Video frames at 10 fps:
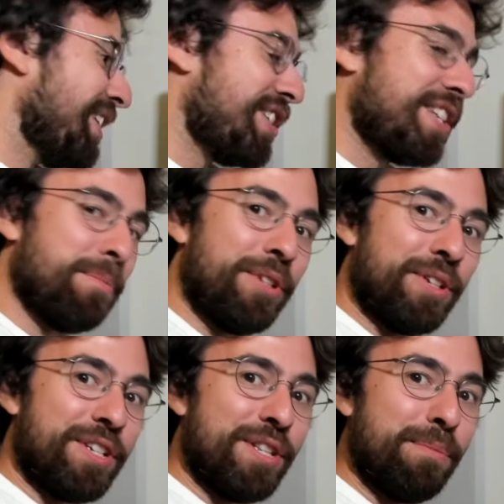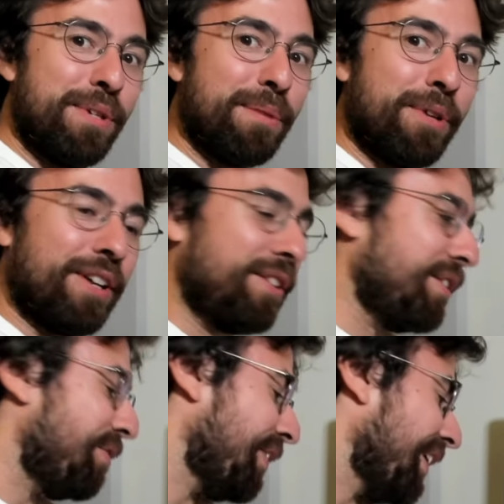Similar to the beer bottle,
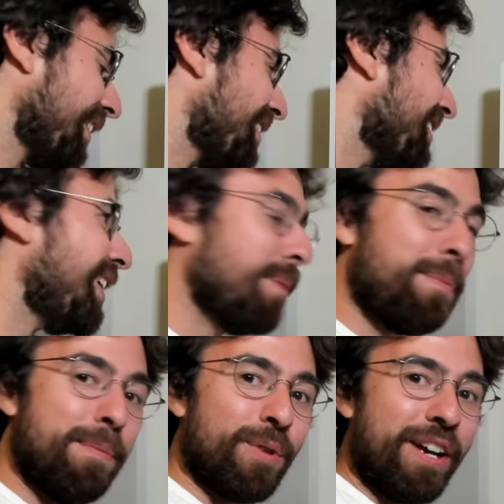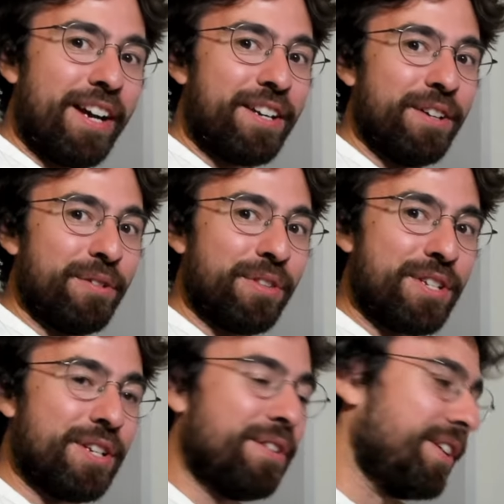in fact. He might be more accurate with the
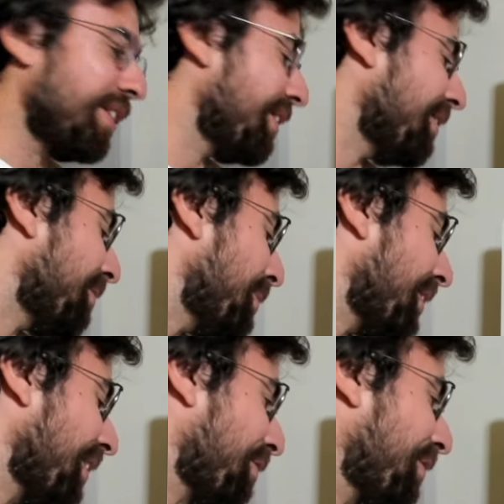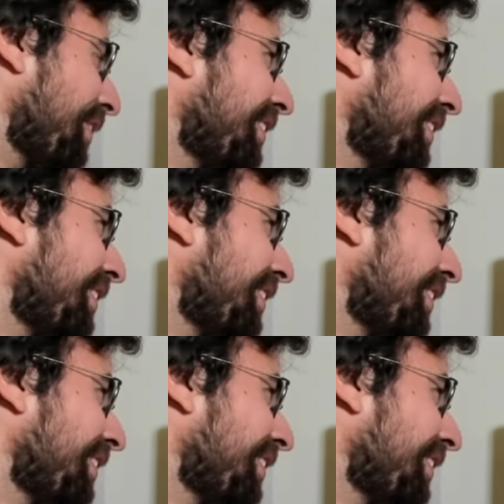soda, though. Be careful.